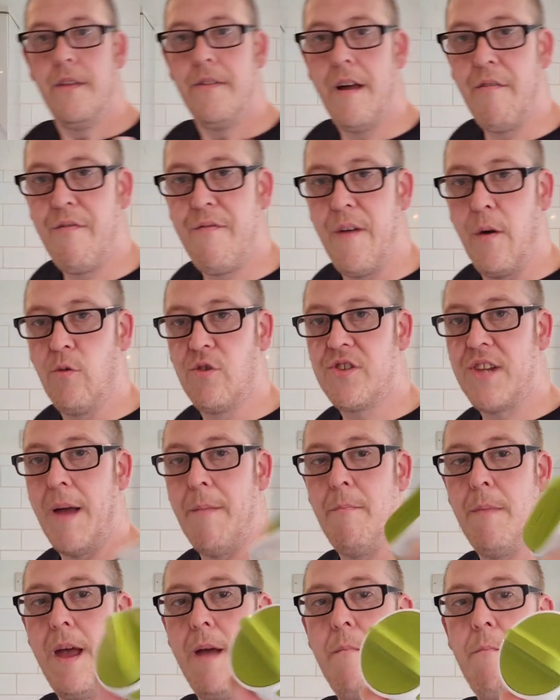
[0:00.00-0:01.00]
that Phil
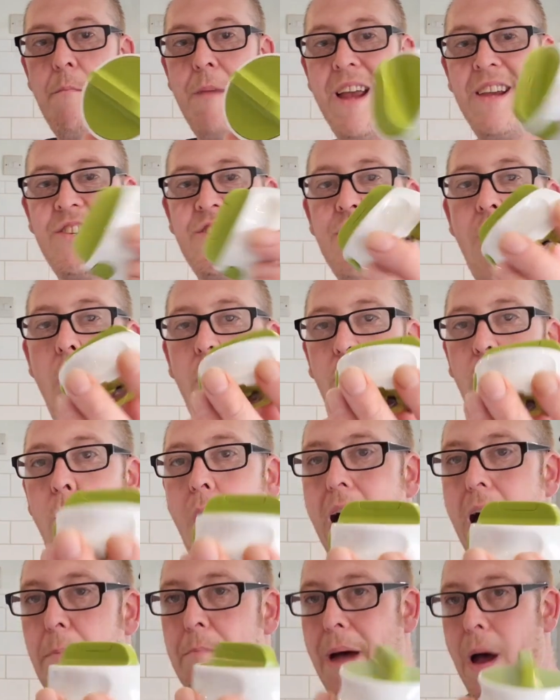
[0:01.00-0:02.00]
sent me. It's not
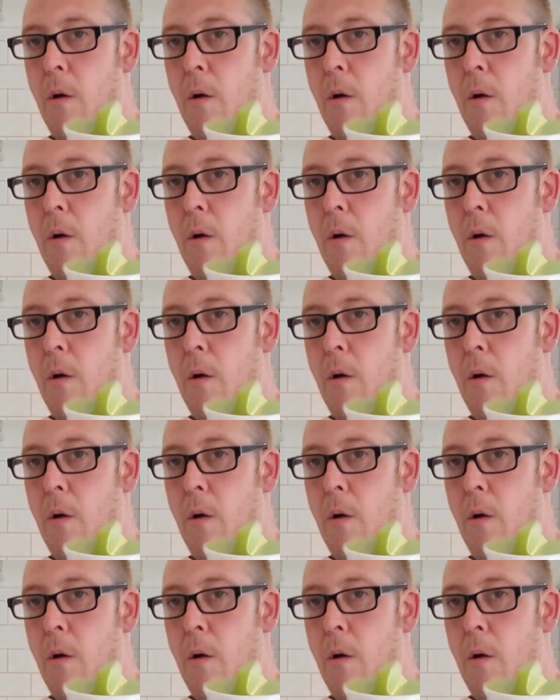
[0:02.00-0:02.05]
quite